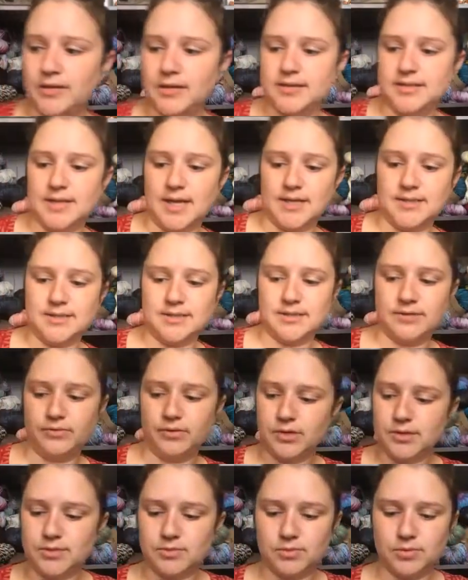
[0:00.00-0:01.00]
the size
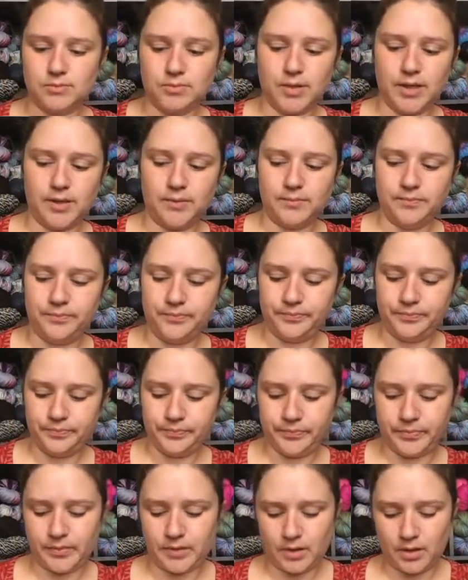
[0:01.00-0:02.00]
difference would be.
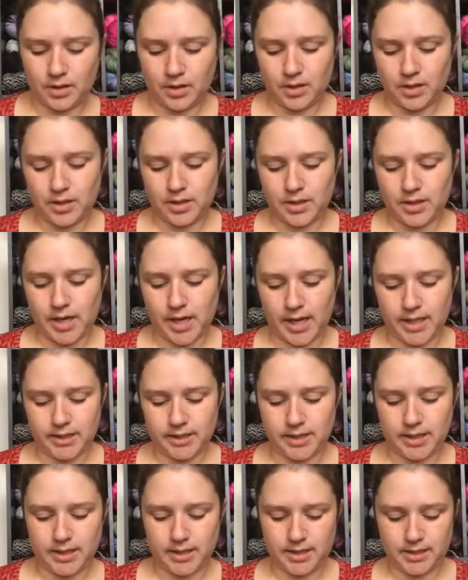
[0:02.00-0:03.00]

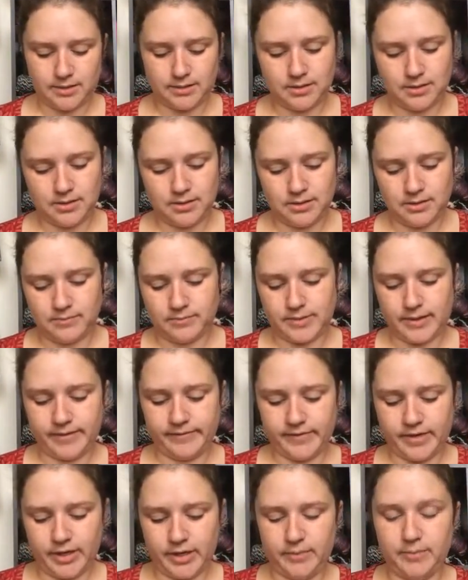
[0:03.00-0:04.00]
And then my
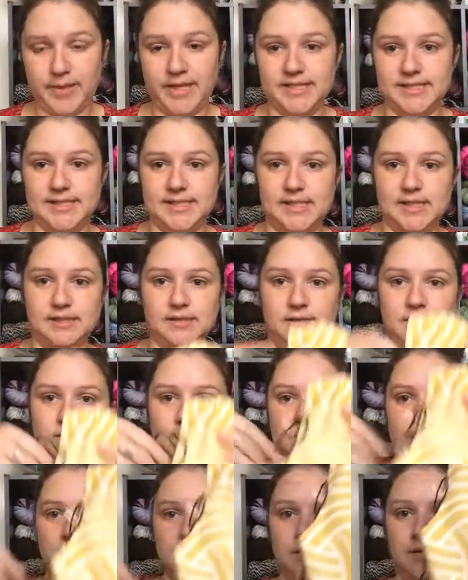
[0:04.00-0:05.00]
very messy
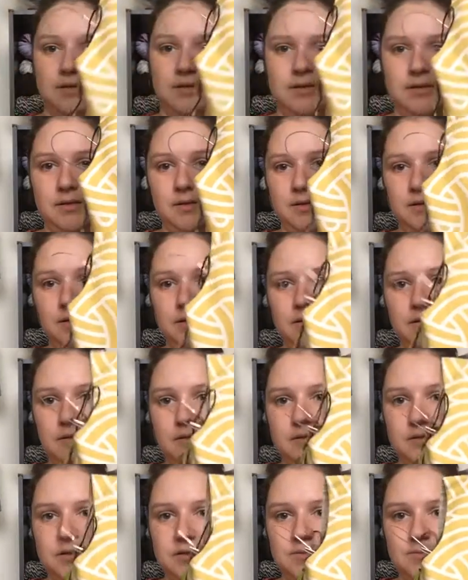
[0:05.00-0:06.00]

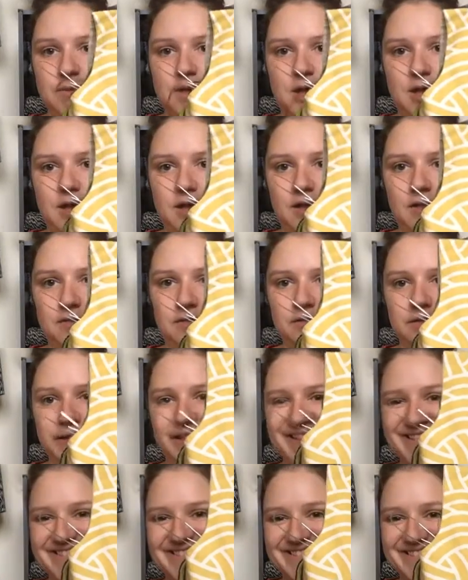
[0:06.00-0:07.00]
small,
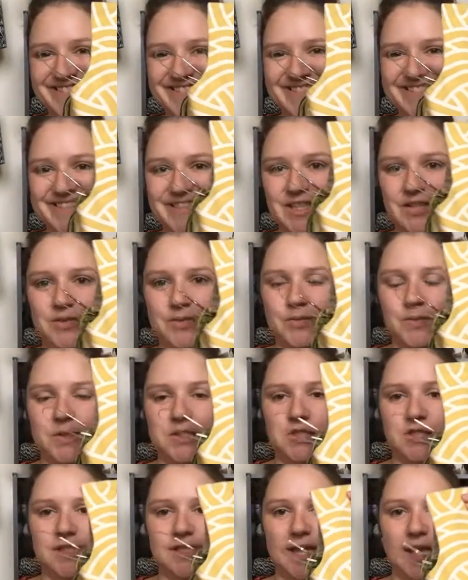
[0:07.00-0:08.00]

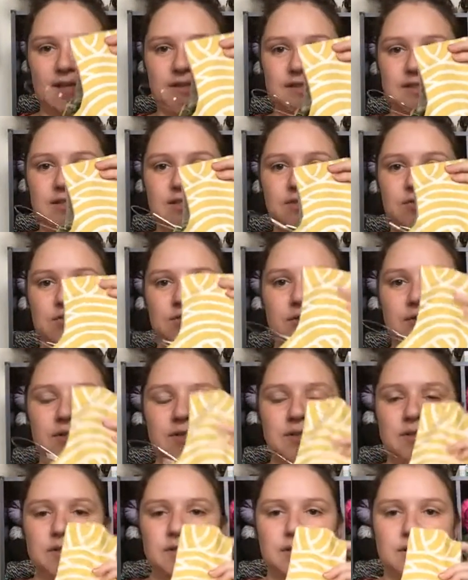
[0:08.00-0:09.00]
which is thanks to
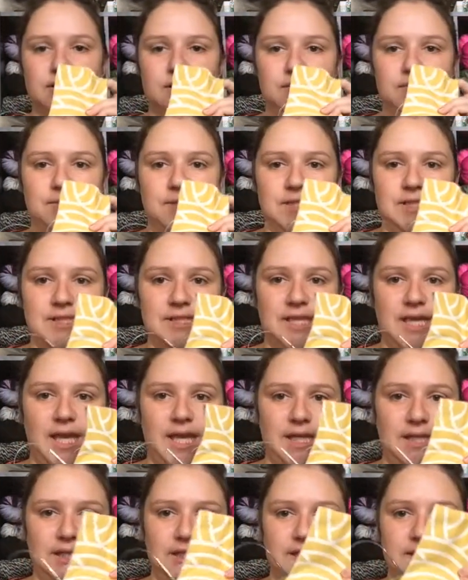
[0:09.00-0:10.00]
the Miss
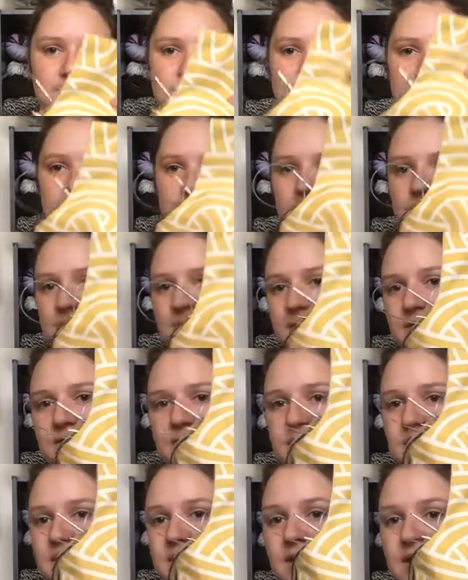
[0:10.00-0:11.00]
Candace.
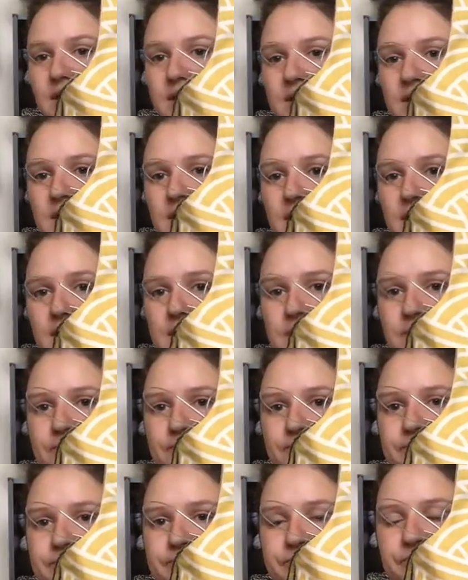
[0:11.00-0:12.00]
Was